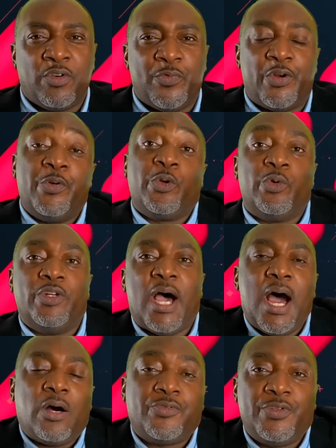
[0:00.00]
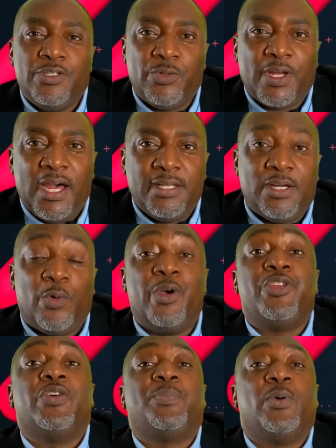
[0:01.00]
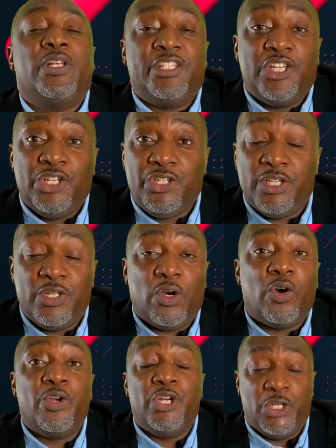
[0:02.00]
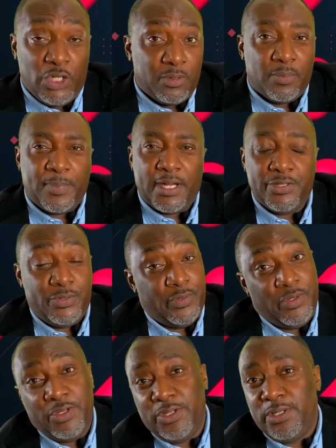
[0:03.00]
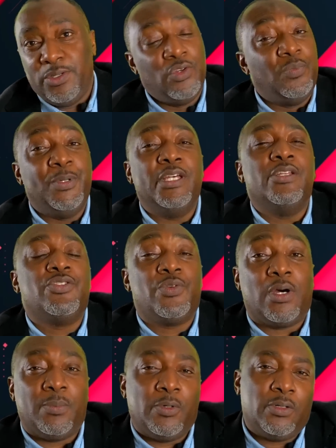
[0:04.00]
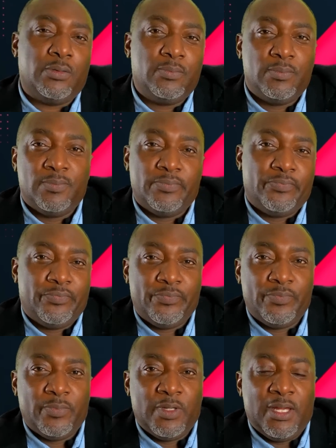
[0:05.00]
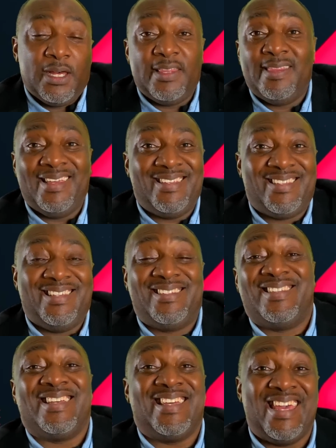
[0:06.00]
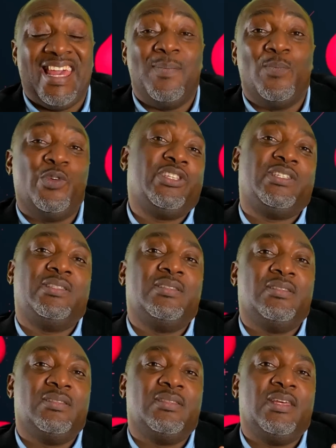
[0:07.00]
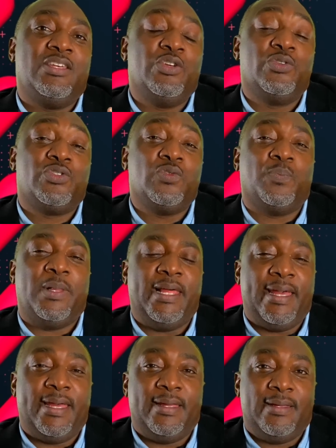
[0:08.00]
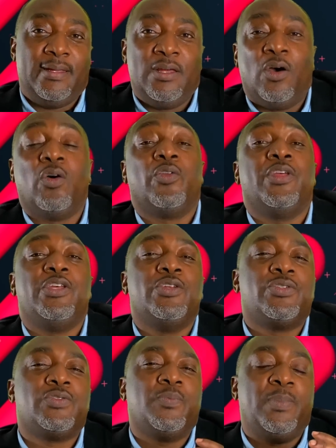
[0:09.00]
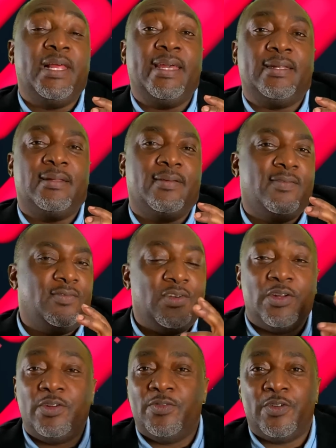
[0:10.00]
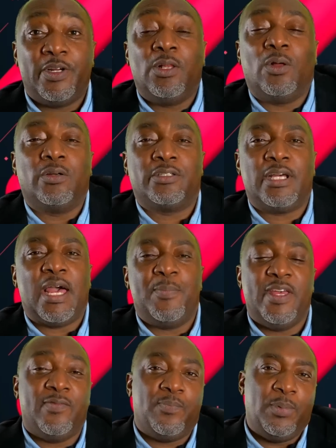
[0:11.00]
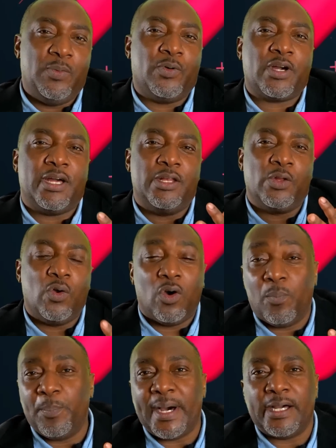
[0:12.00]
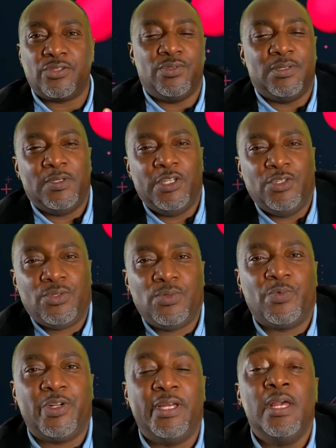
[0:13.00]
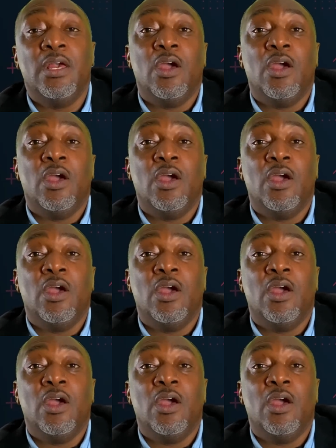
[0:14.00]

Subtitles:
a very good house in Uganda, when you're a politician or you're a normal person, you'll be in trouble. And this is the game which they used to play, or they used to play very long time. If people can go back to the history